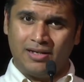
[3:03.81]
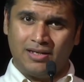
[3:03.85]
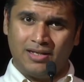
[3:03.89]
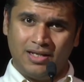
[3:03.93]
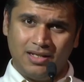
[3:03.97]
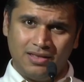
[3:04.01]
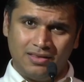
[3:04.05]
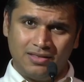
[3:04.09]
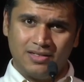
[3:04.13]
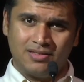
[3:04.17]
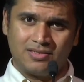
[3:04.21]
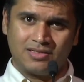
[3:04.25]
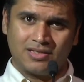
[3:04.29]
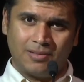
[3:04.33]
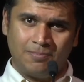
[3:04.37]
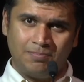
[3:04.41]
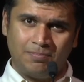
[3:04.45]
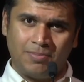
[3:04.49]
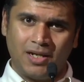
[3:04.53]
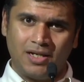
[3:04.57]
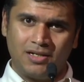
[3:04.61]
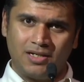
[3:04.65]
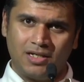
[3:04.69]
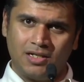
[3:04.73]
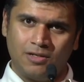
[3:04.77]
in this
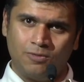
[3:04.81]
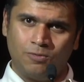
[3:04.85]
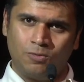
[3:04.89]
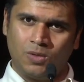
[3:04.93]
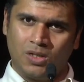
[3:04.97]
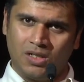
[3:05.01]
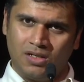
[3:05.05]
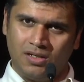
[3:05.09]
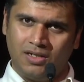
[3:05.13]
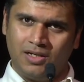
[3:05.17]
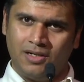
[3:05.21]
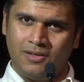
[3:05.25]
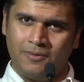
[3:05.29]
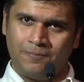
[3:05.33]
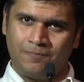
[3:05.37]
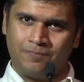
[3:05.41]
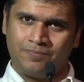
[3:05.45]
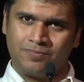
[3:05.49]
competitive world,